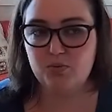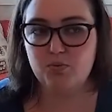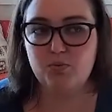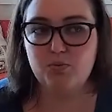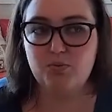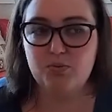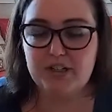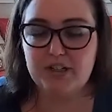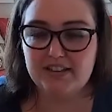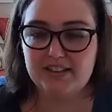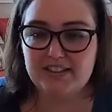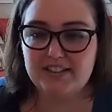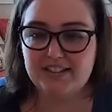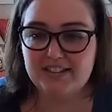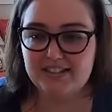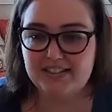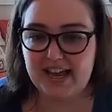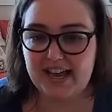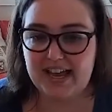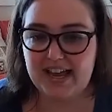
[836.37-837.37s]
really
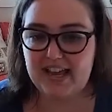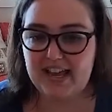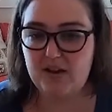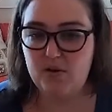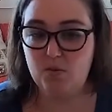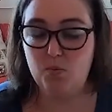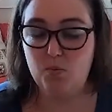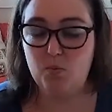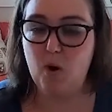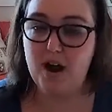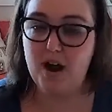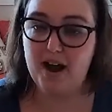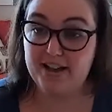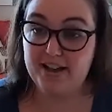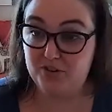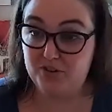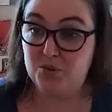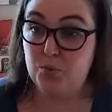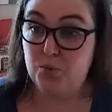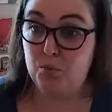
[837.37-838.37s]
say why
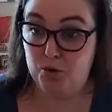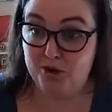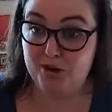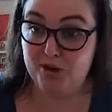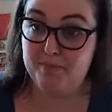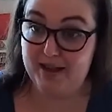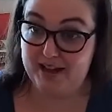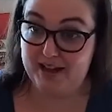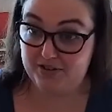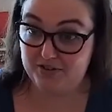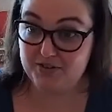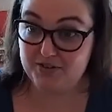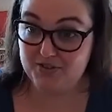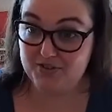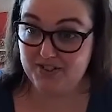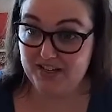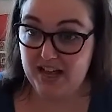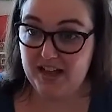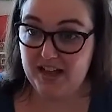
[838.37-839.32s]
your work matters?